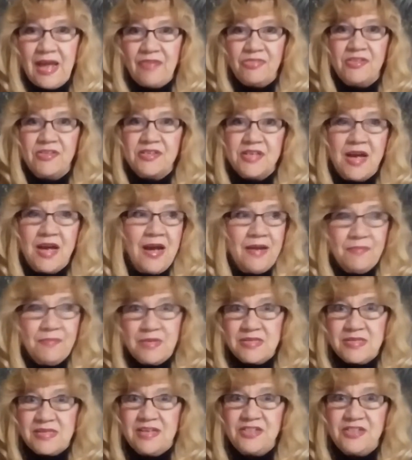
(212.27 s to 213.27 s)
at the time
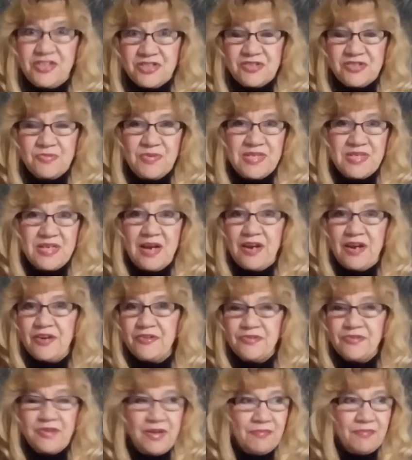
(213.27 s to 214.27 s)
because I just
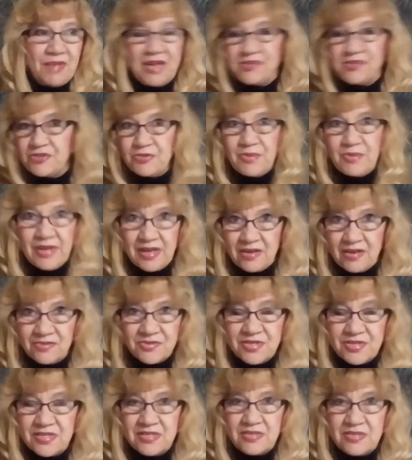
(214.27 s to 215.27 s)
retired and I'm not doing
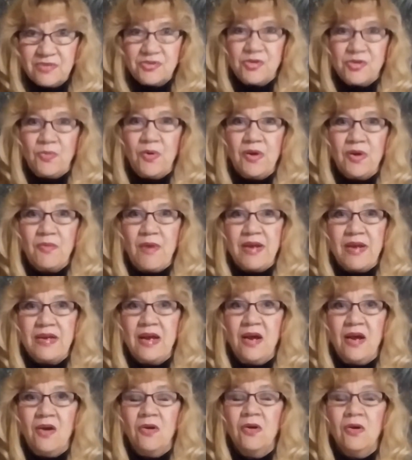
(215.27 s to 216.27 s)
counseling social work right
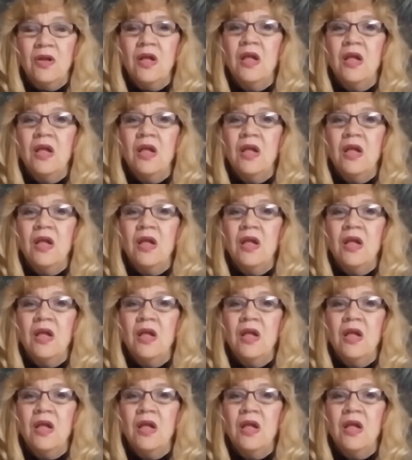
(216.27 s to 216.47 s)
now.